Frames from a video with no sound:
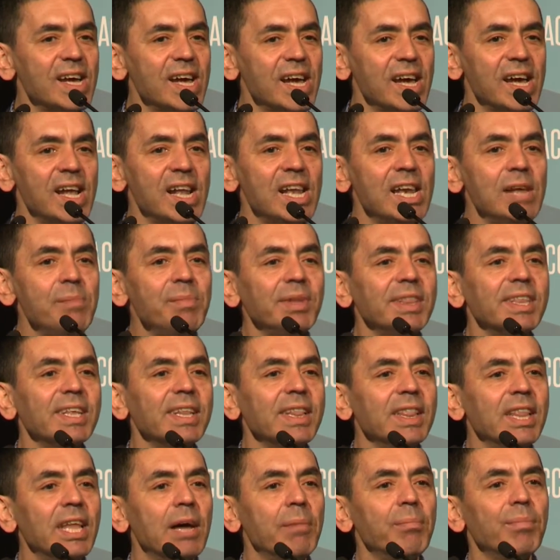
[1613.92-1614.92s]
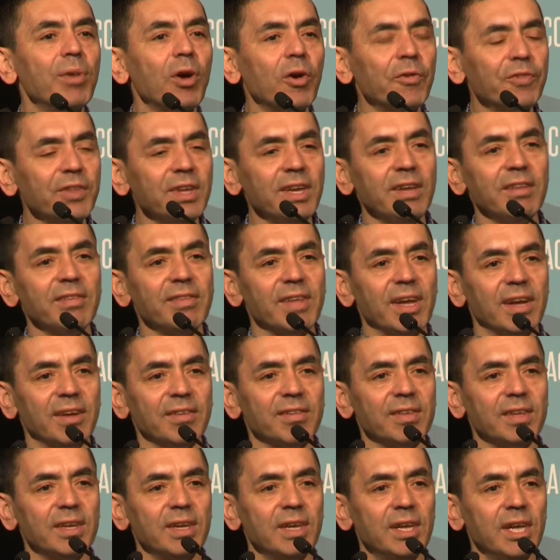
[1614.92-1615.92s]
a limited number of T cells,
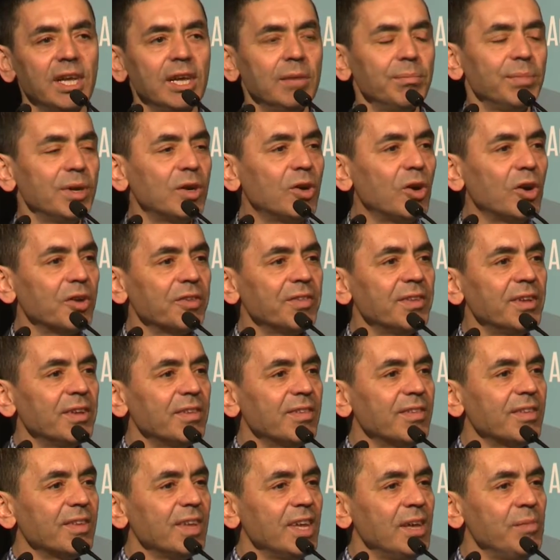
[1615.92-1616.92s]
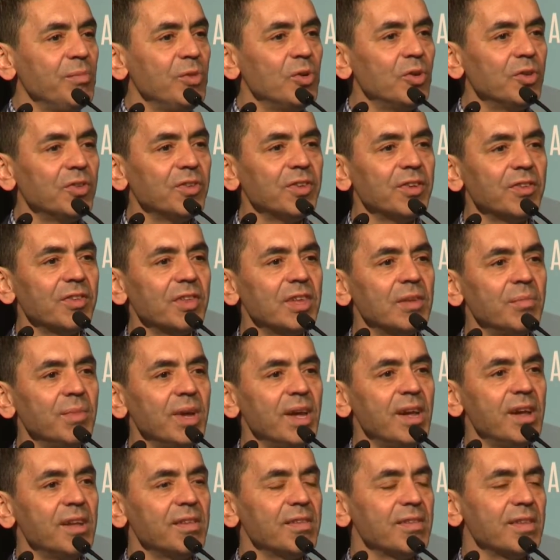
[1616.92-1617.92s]
because this immune system
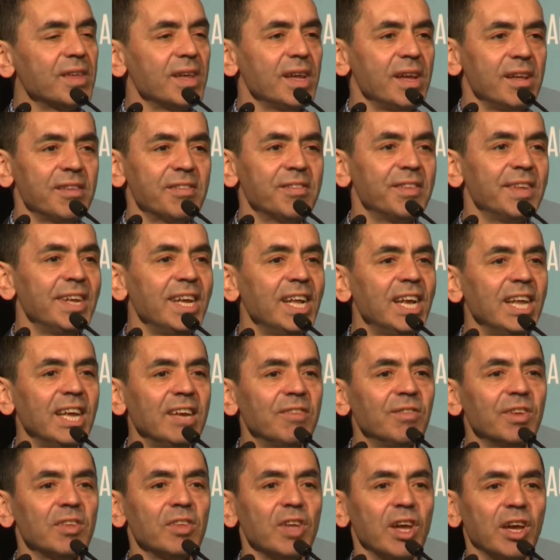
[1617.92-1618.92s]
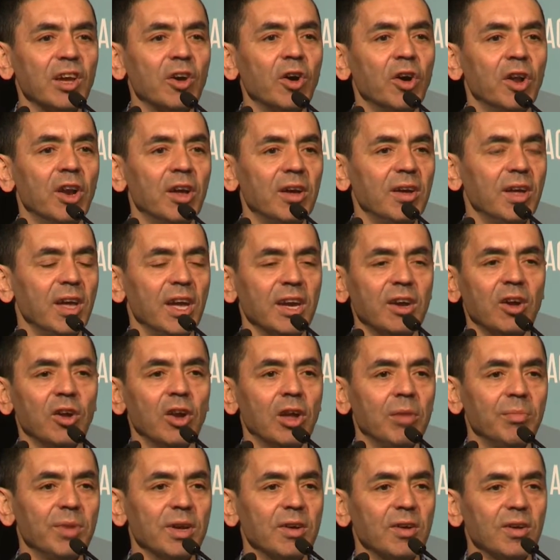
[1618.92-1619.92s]
is dealing with
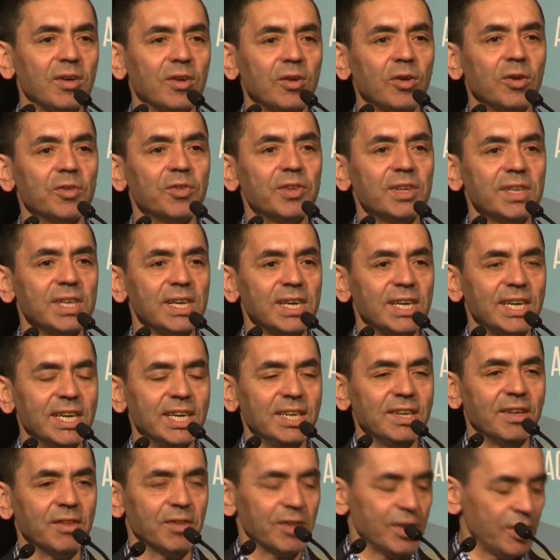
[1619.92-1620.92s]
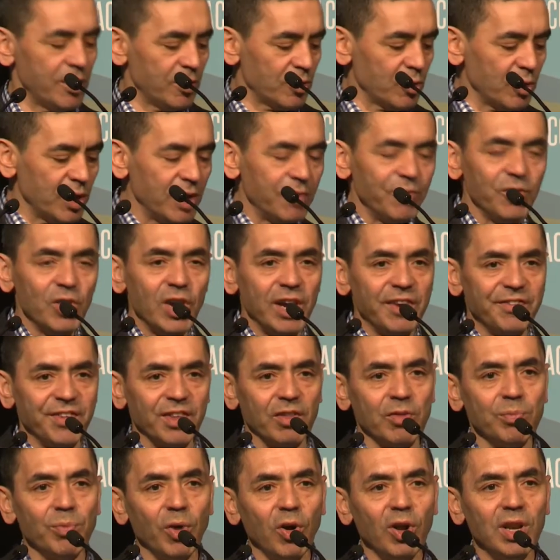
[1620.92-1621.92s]
economic considerations. So if you have a
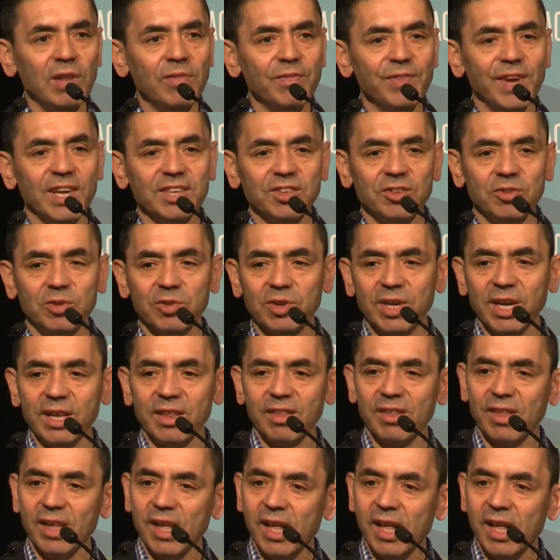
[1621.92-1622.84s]
small infection, you get